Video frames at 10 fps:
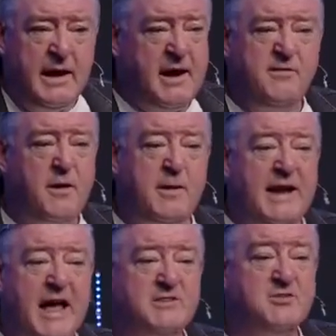haven't got my
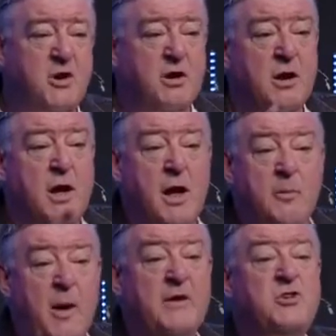glasses on.
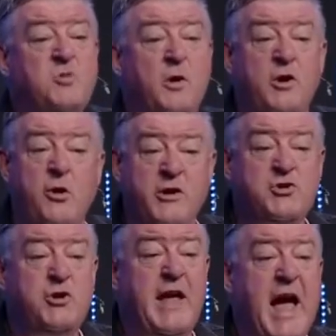But I just want to
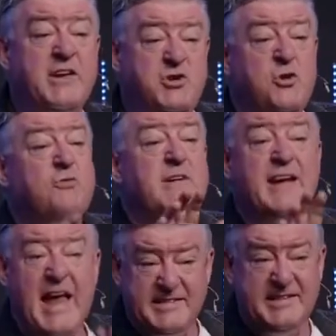encourage you guys. You don't
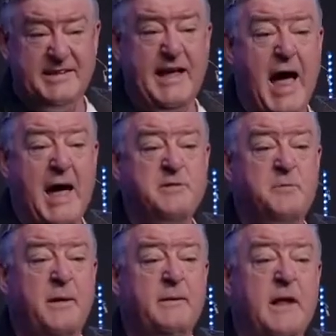realize it at times,
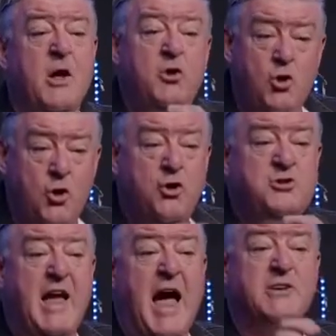but you
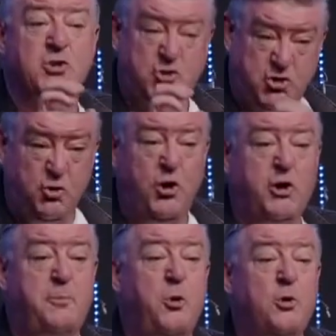guys are so
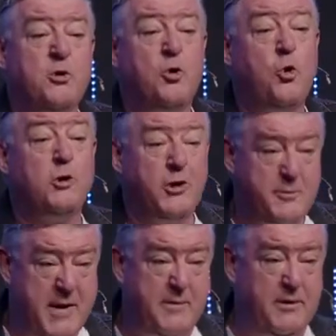good at pulling the gold
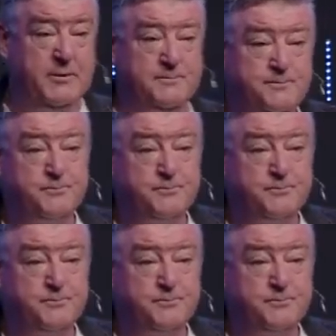out of people.